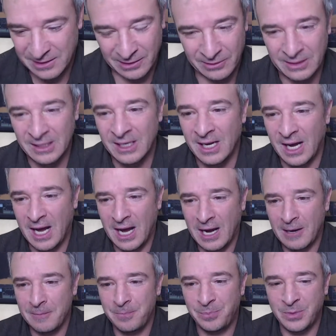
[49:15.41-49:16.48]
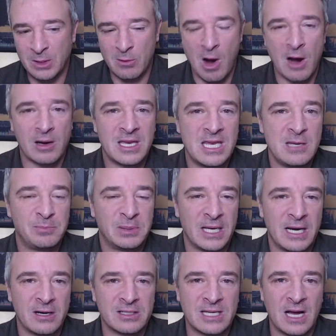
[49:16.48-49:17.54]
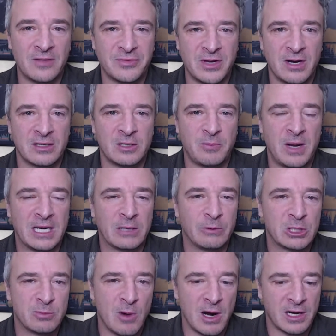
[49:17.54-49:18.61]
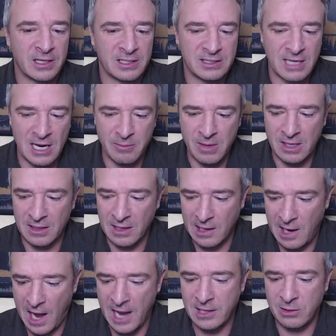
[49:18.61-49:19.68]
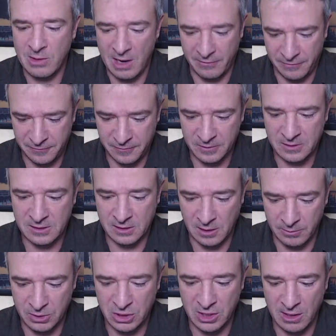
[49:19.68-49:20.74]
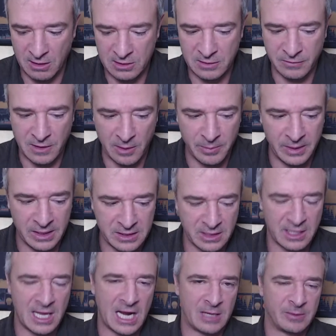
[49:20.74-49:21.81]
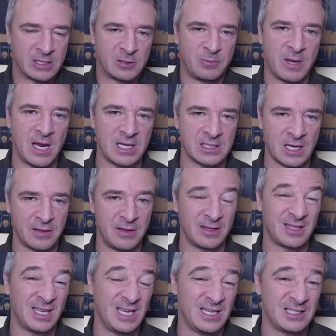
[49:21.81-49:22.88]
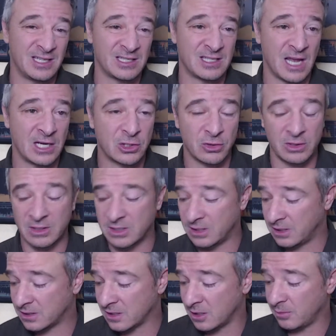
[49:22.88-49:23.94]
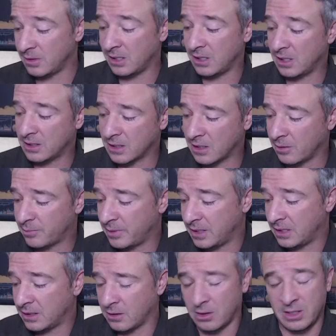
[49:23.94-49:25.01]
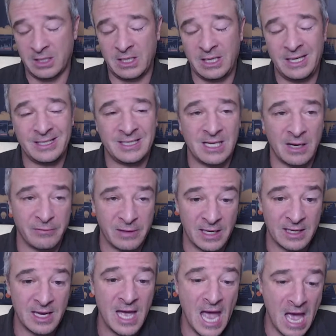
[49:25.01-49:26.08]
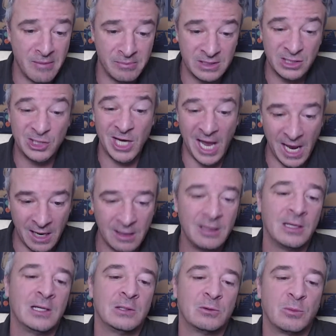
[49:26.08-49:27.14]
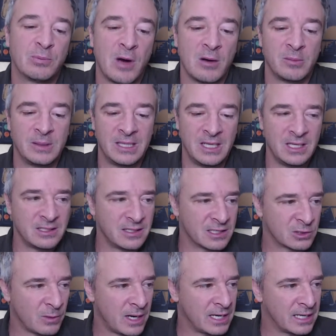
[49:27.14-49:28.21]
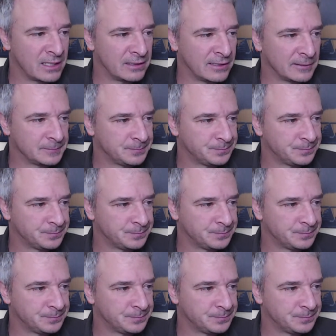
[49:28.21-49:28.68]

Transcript: So um, there are key players out there, depending on which market segment. Uh, I do have some shares of companies in the cannabis space. I think the easiest entrance is going to be in a company or in an E T F like M J will probably be the easiest way to get in there.